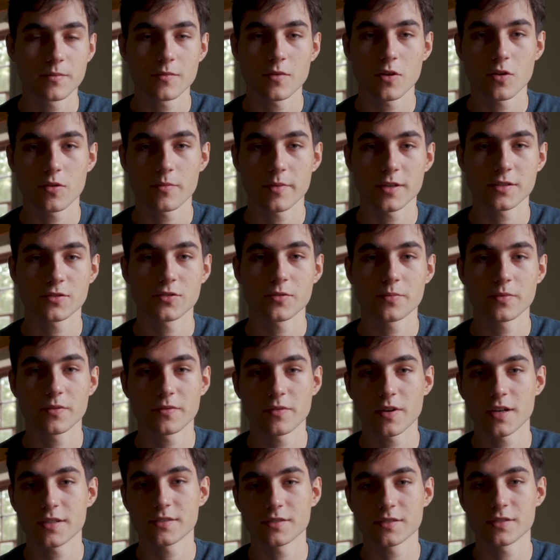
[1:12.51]
All my
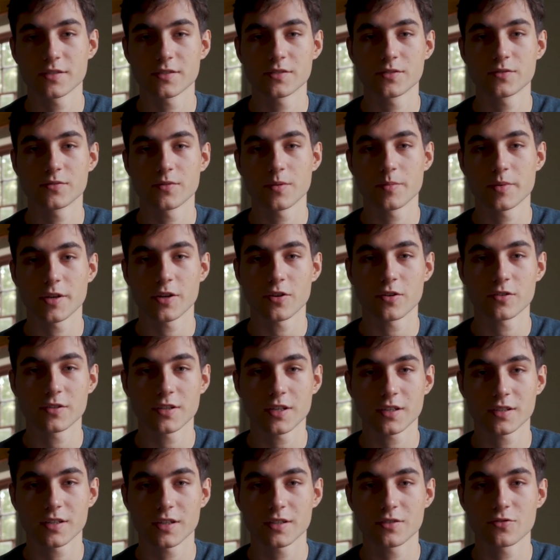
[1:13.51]
supervisors will be
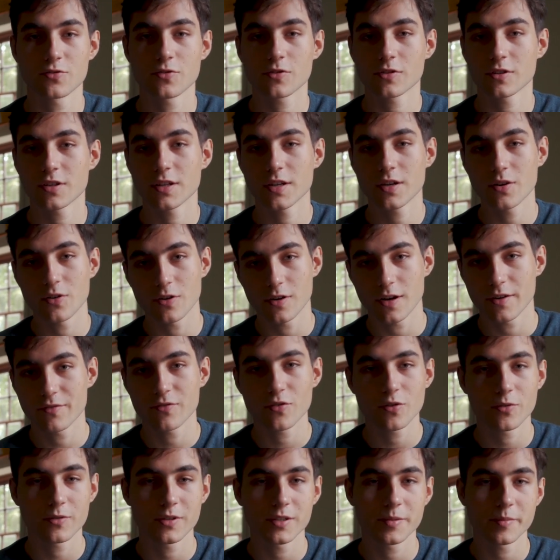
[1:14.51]
contacted shortly or have
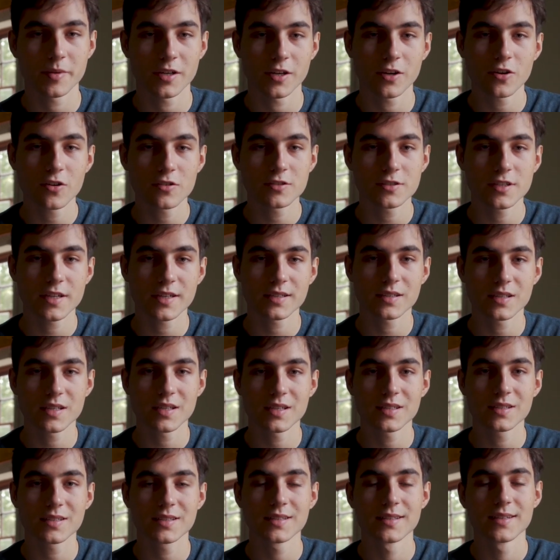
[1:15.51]
already been
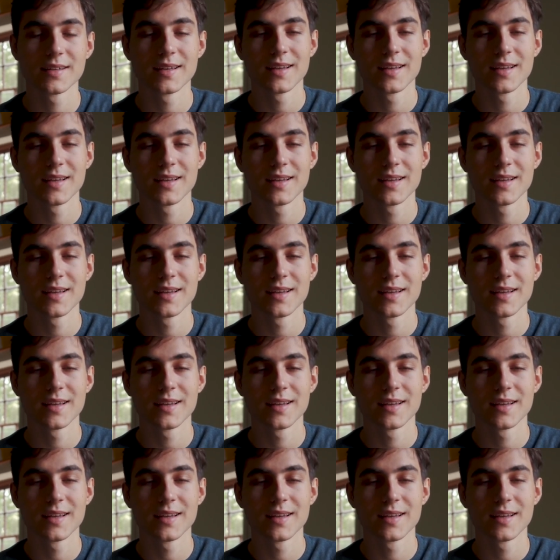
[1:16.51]
contacted.